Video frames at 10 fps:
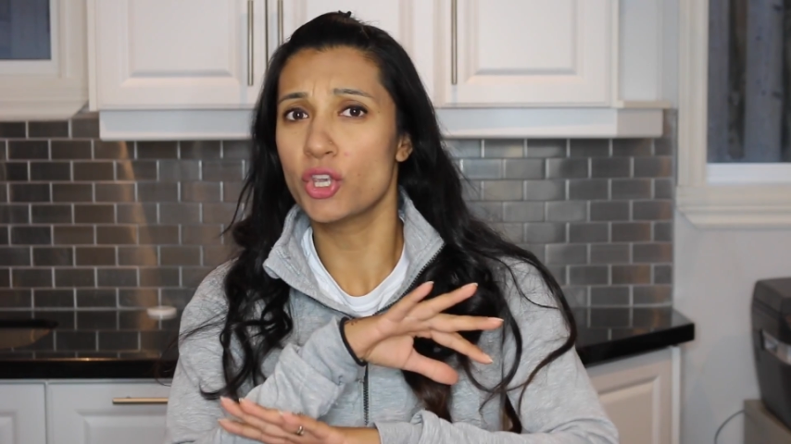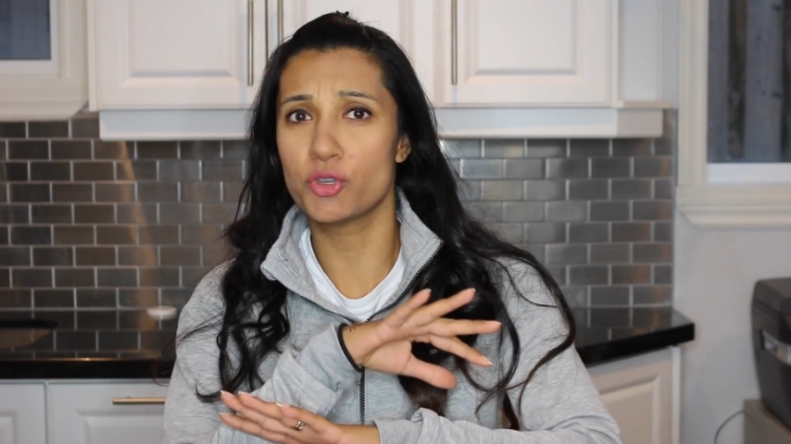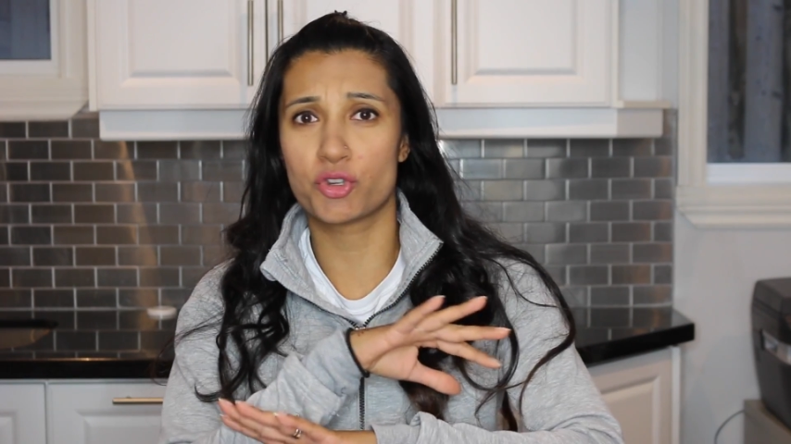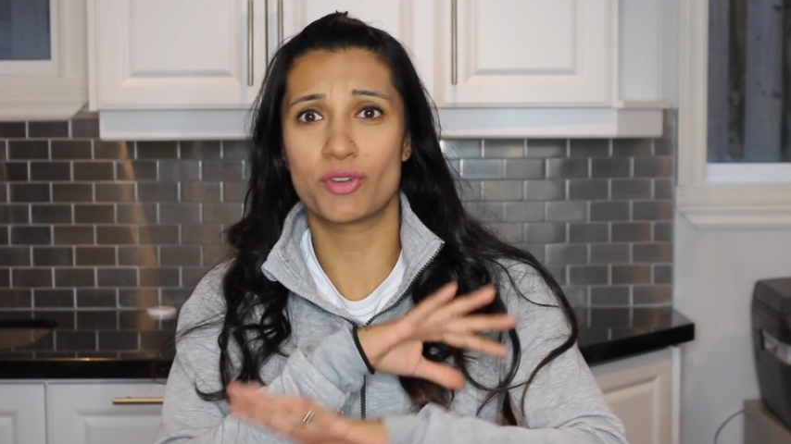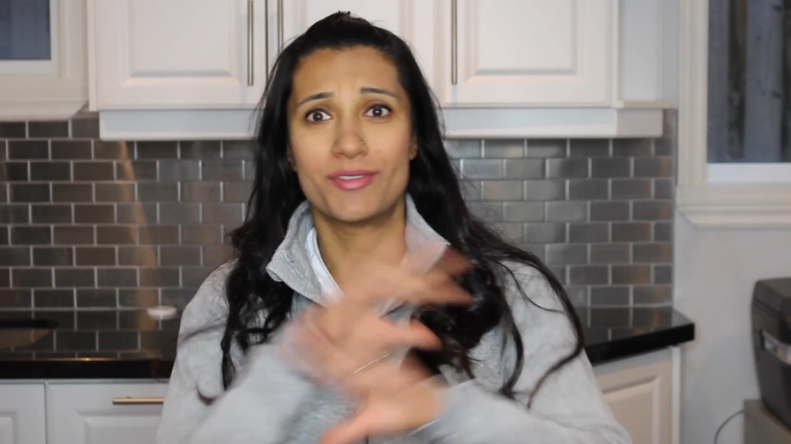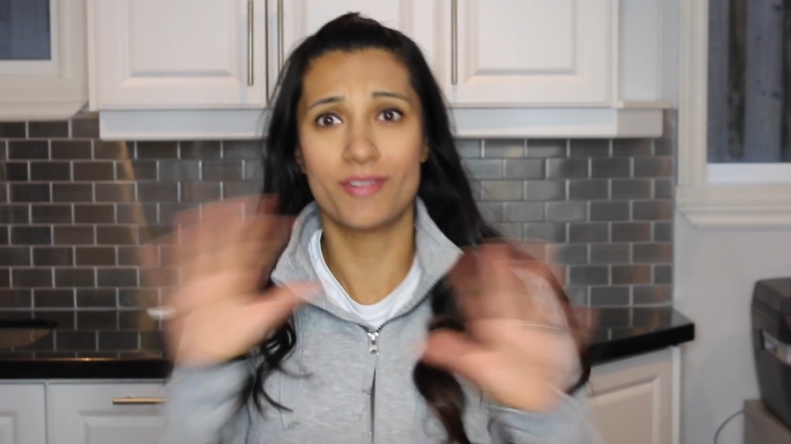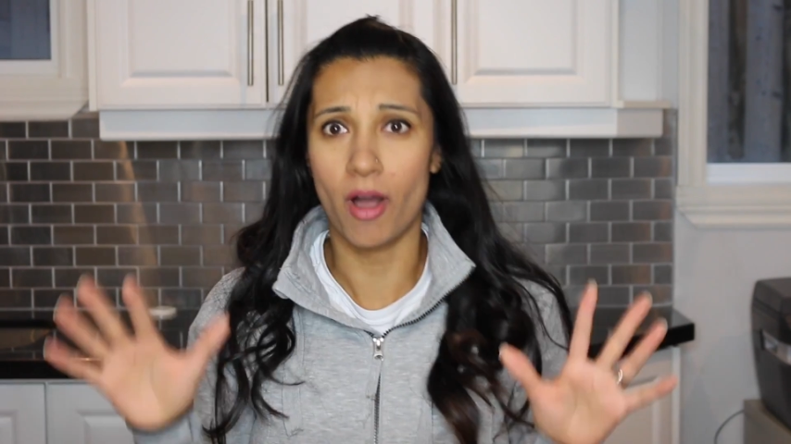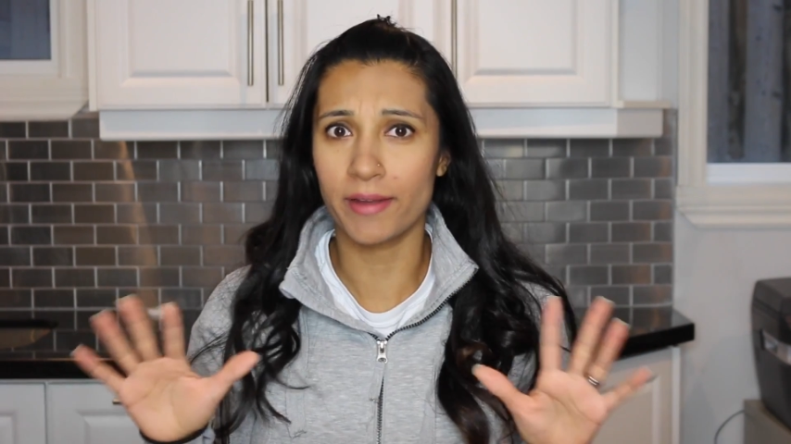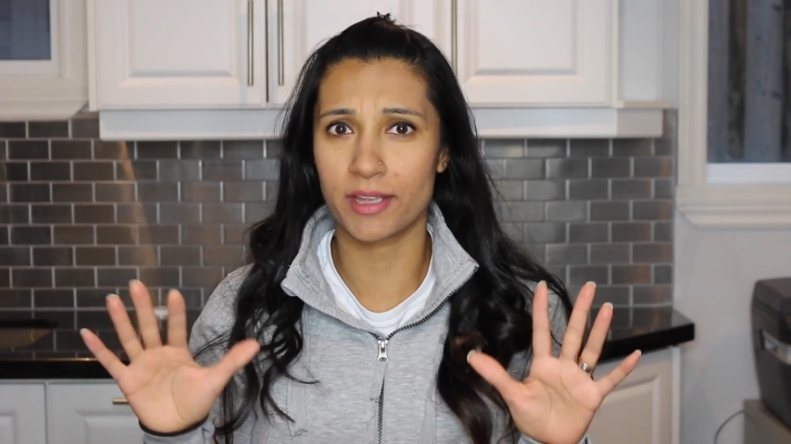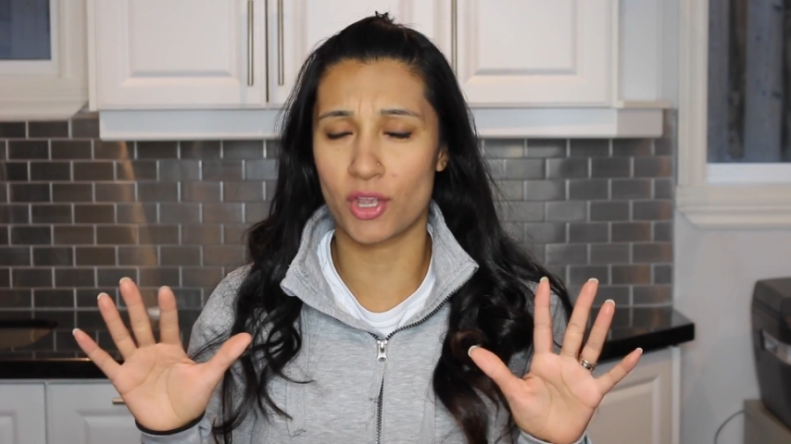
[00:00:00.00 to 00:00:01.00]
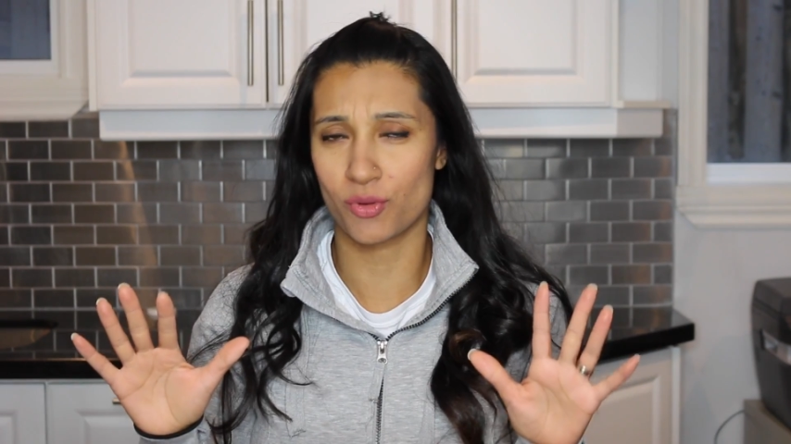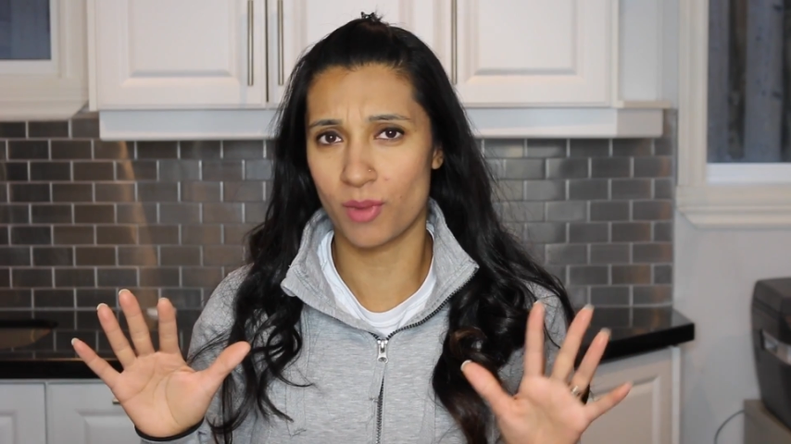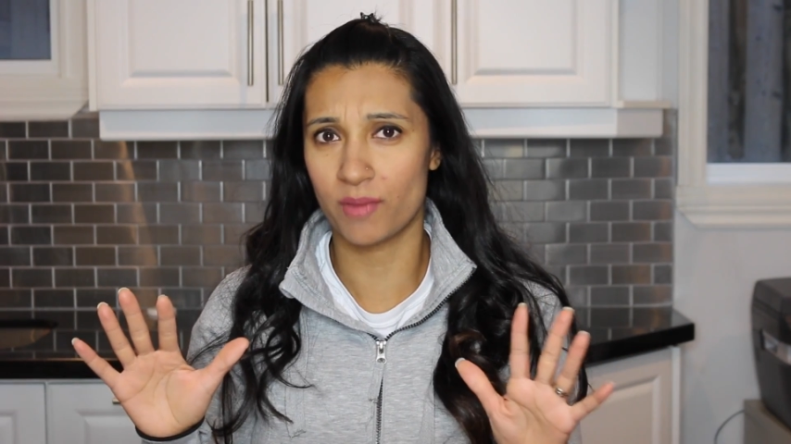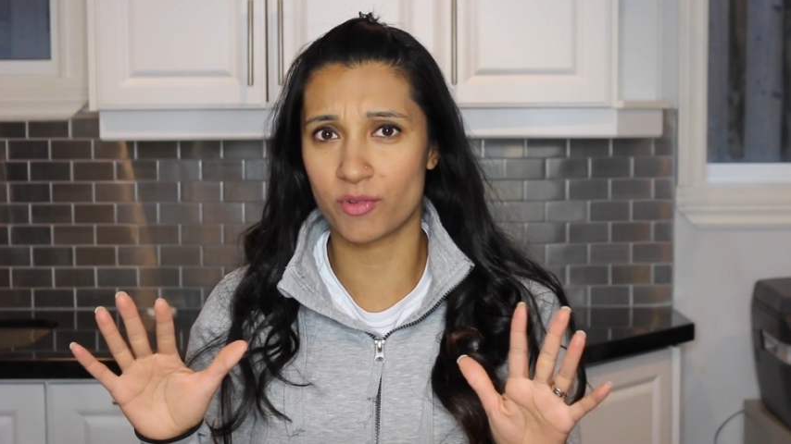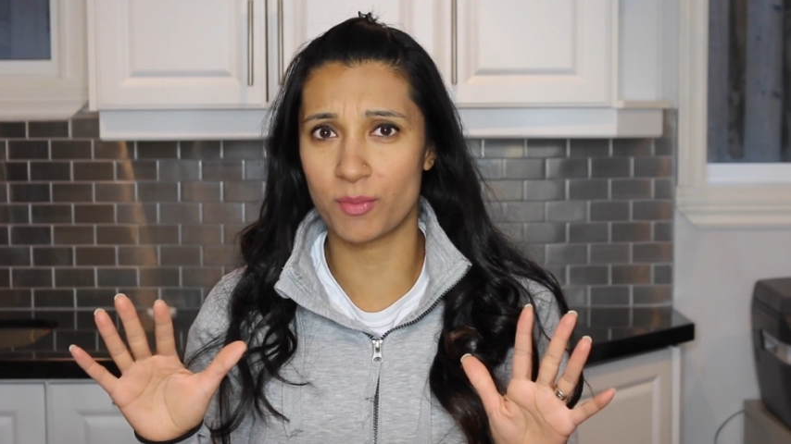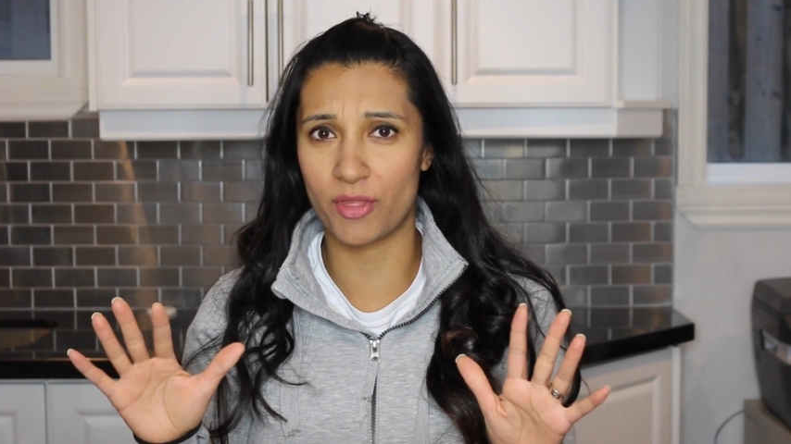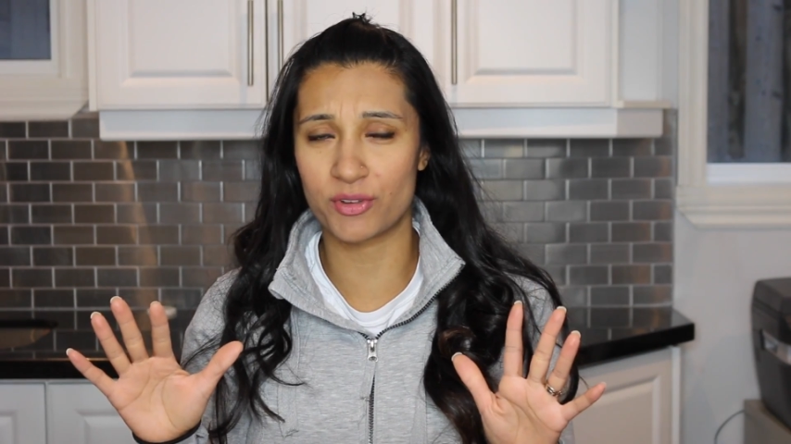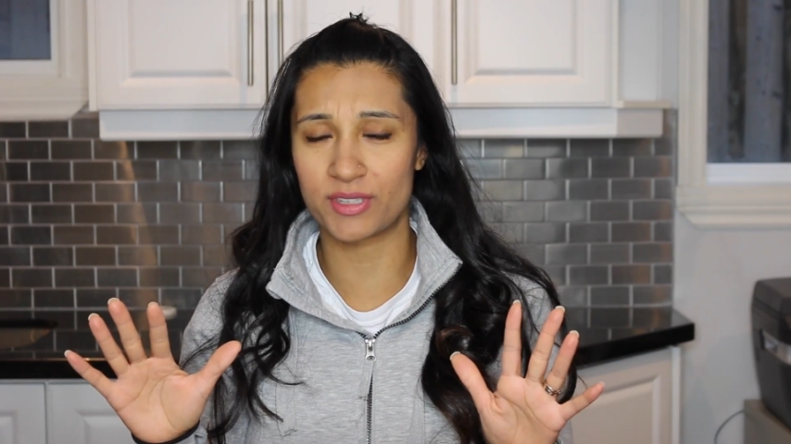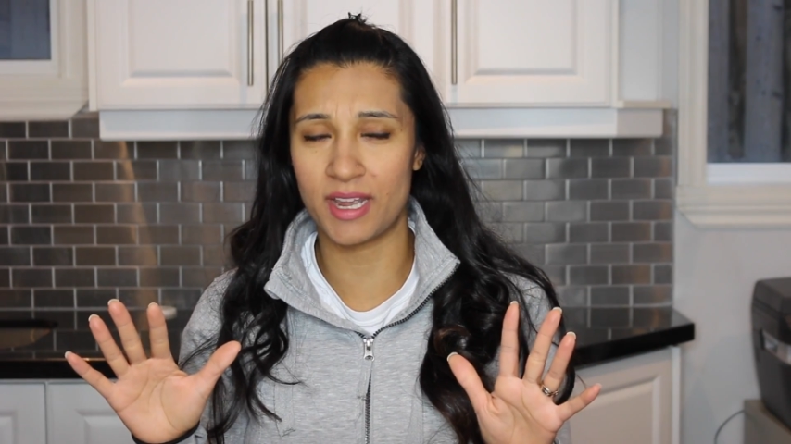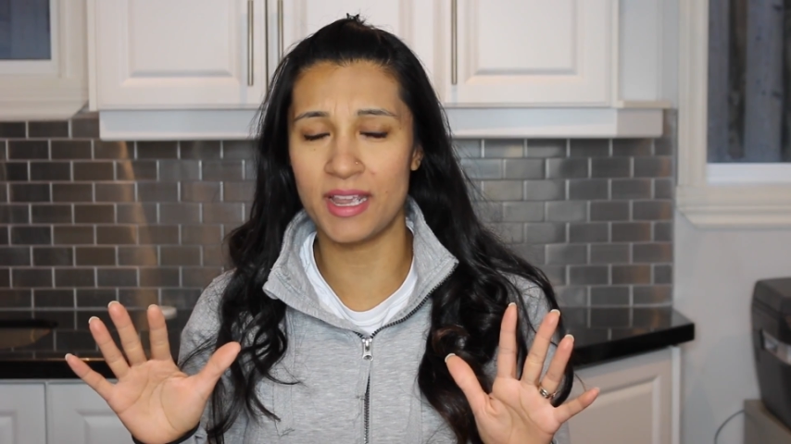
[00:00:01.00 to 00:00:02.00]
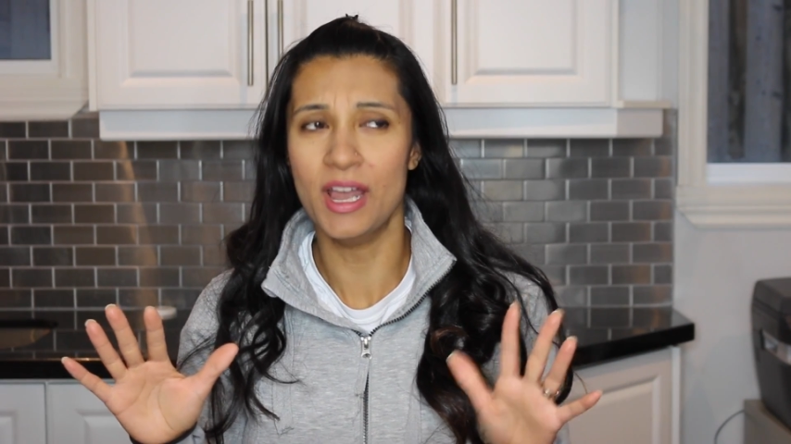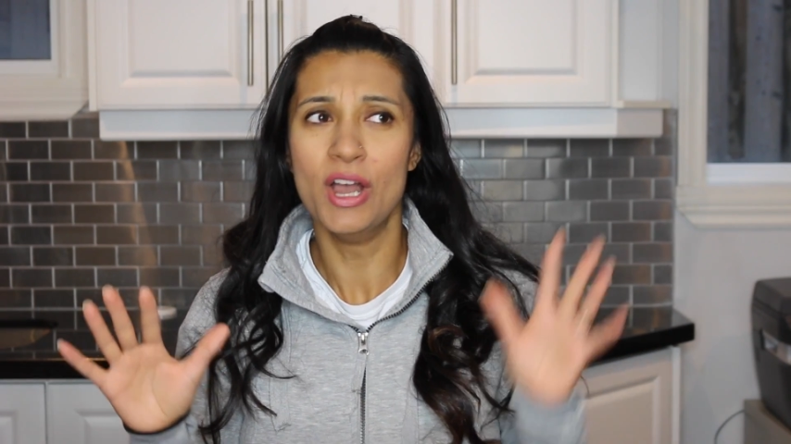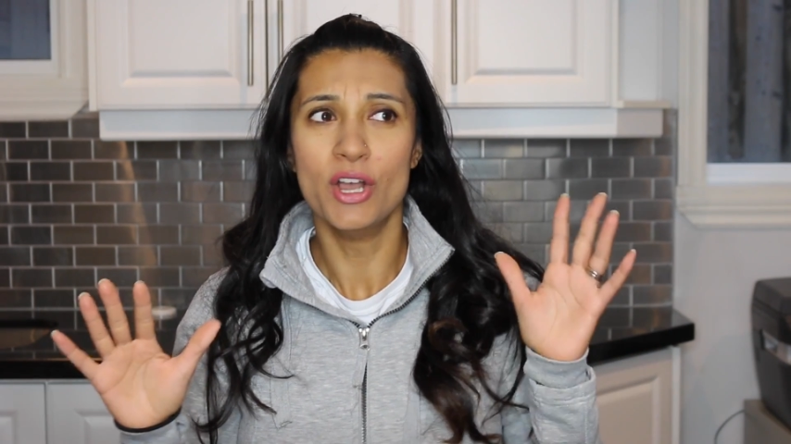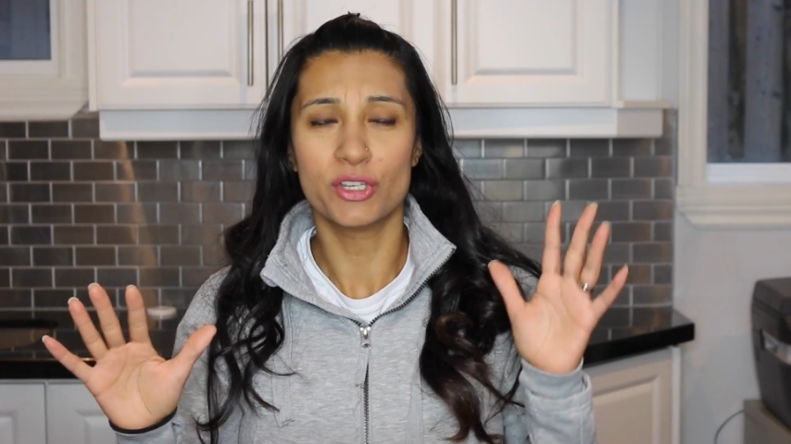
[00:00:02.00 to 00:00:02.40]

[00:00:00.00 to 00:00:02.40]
you should not get your mom for Mother's Day.